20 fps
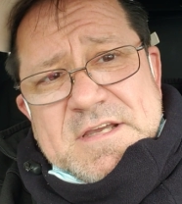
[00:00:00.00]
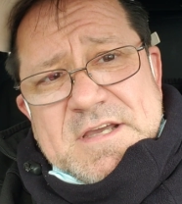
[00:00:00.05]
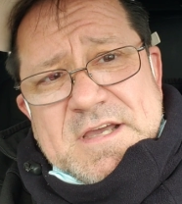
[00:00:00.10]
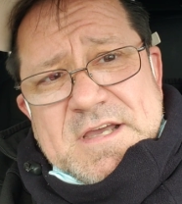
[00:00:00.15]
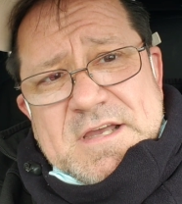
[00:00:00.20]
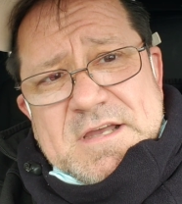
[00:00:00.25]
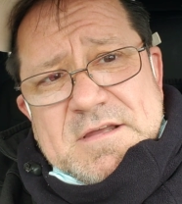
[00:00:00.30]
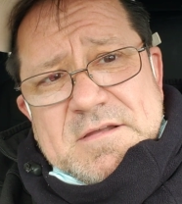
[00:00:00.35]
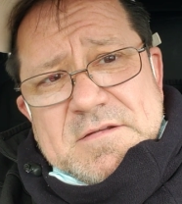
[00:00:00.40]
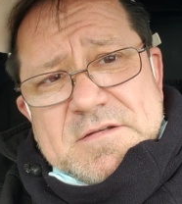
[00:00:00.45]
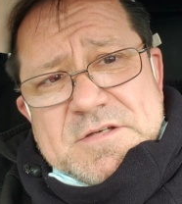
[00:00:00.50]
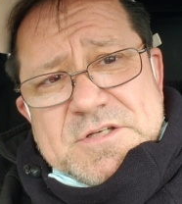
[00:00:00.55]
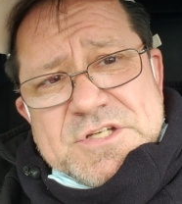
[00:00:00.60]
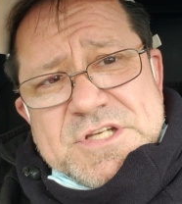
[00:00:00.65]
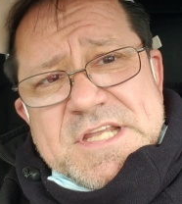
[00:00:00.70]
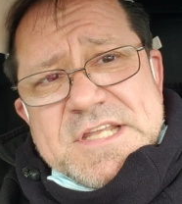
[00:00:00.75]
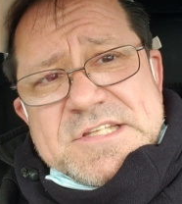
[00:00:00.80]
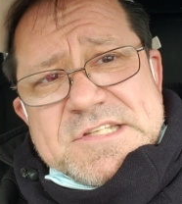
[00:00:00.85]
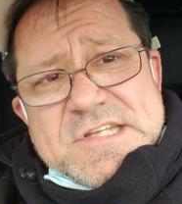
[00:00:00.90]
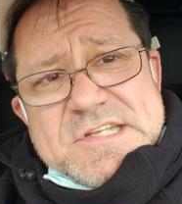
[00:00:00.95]
Uh,
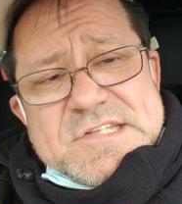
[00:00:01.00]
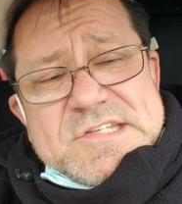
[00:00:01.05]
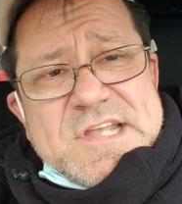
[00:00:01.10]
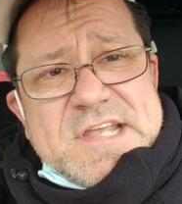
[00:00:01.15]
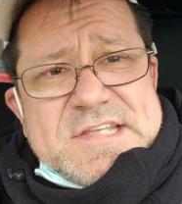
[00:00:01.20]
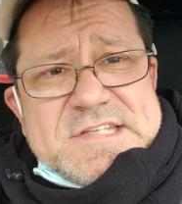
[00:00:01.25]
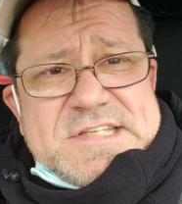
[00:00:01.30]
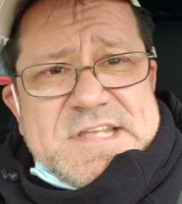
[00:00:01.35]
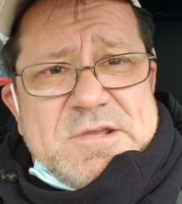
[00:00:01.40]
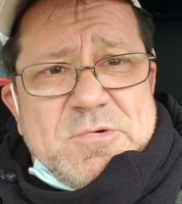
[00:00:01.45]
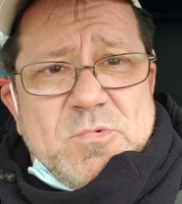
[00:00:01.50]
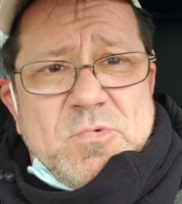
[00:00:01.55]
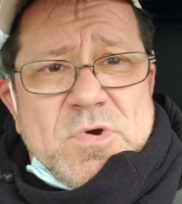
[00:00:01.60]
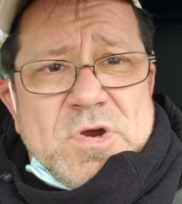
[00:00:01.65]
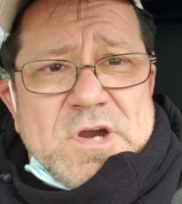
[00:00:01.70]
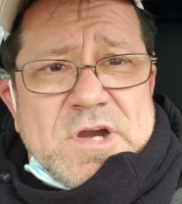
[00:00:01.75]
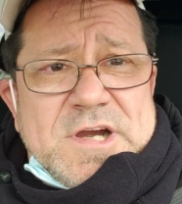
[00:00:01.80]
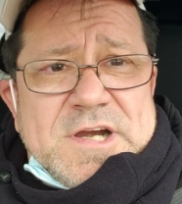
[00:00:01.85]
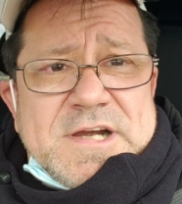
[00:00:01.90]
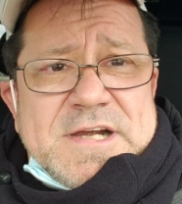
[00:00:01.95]
Jesus, as it
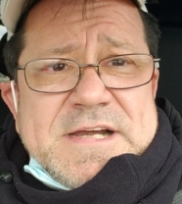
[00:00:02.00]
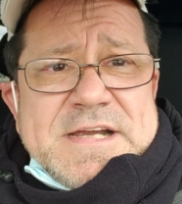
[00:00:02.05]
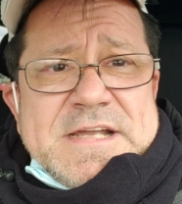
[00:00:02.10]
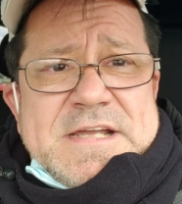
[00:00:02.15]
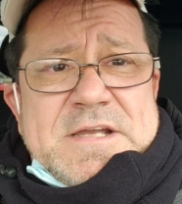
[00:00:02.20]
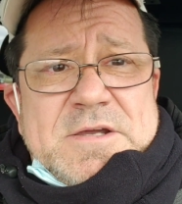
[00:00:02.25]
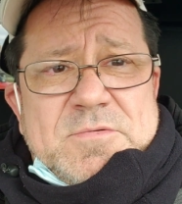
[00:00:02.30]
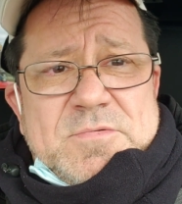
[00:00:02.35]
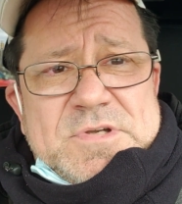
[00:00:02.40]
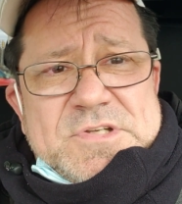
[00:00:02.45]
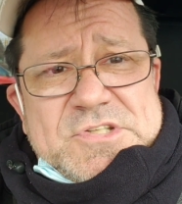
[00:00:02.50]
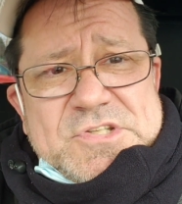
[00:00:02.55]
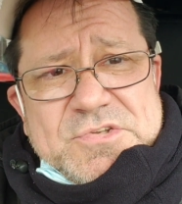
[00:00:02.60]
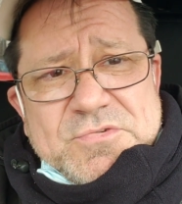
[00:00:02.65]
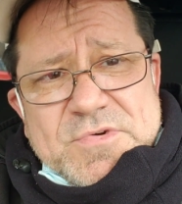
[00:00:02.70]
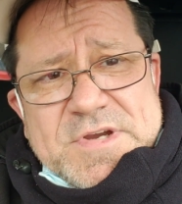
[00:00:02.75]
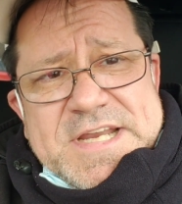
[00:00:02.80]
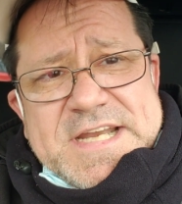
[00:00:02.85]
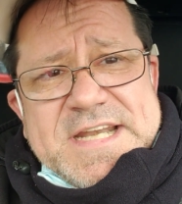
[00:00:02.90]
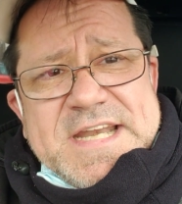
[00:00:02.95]
were, was
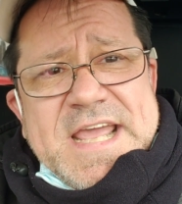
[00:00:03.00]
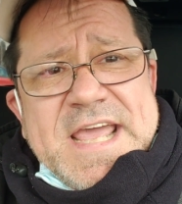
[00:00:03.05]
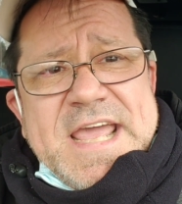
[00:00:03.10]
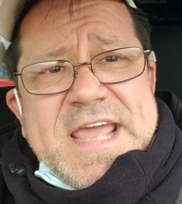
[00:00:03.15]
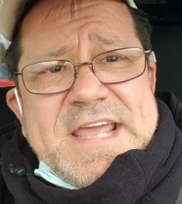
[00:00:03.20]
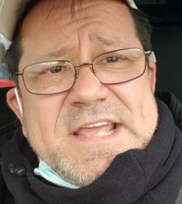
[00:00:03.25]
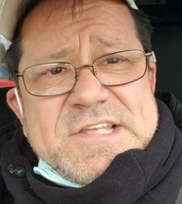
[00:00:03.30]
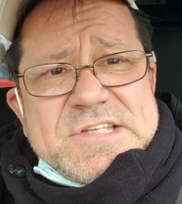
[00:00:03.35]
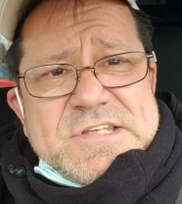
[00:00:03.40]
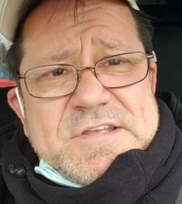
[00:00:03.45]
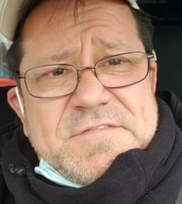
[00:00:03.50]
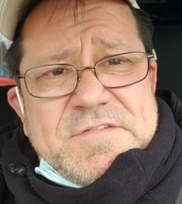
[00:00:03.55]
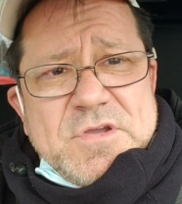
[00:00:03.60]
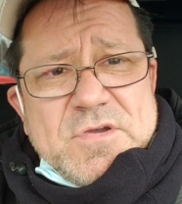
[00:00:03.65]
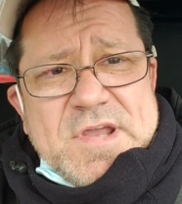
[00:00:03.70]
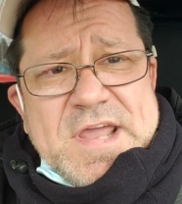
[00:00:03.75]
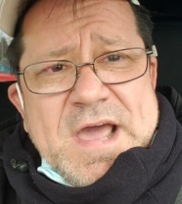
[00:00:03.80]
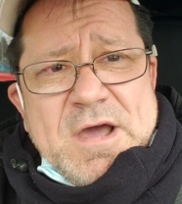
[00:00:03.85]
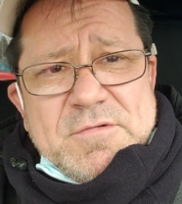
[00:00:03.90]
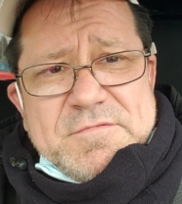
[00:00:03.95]
three days if you
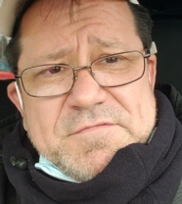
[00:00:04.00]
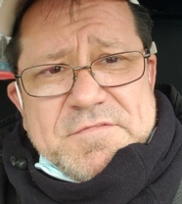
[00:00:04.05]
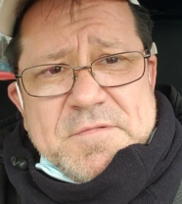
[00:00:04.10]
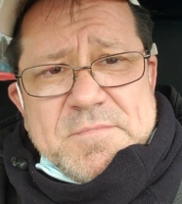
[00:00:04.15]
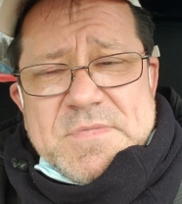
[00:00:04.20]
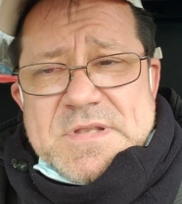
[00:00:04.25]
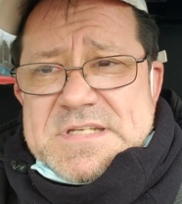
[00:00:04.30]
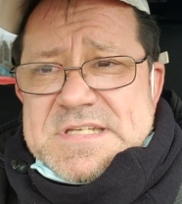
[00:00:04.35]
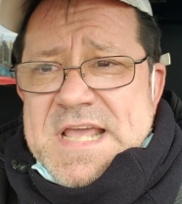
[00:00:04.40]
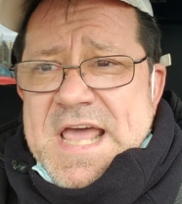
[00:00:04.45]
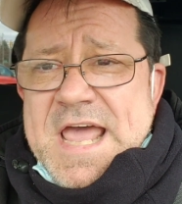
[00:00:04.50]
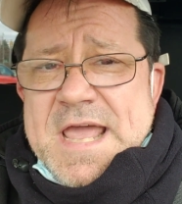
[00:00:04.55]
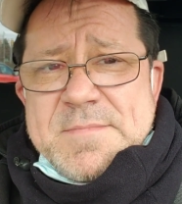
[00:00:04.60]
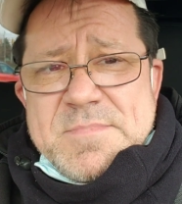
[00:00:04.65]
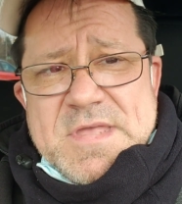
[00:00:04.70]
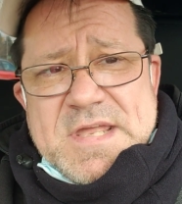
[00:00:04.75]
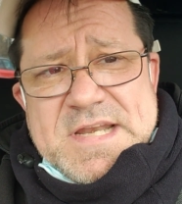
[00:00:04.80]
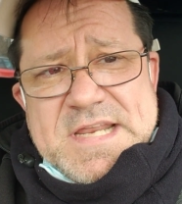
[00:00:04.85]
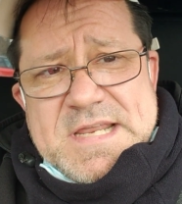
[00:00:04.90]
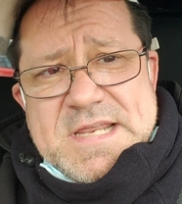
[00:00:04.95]
count from the time
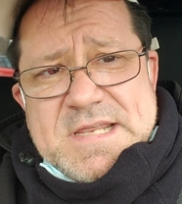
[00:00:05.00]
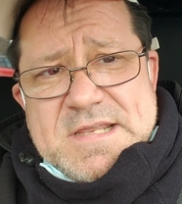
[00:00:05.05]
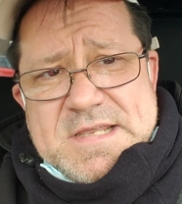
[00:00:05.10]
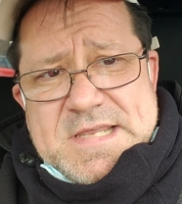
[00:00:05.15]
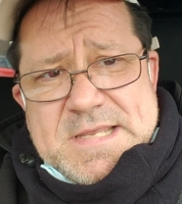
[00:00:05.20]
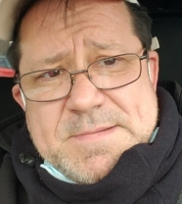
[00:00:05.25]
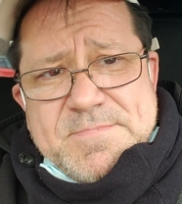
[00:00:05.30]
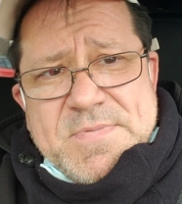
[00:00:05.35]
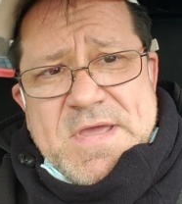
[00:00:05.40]
that he, he